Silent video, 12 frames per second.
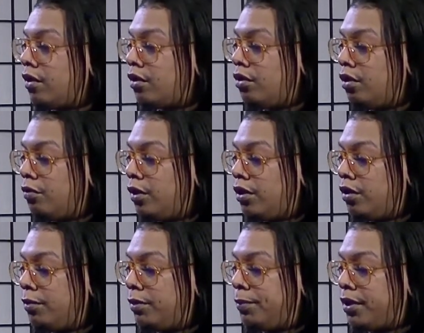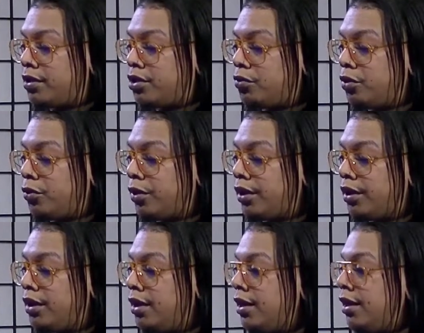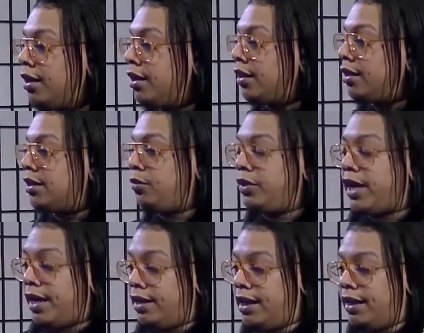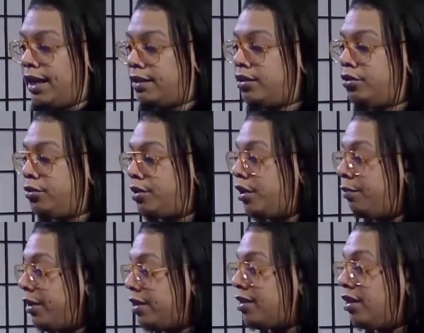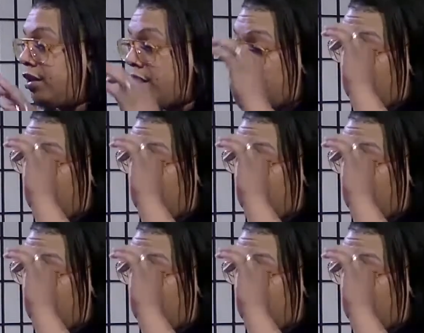You know what? On, let me pause this real quick. Because we got a, a, lot to do still, but still.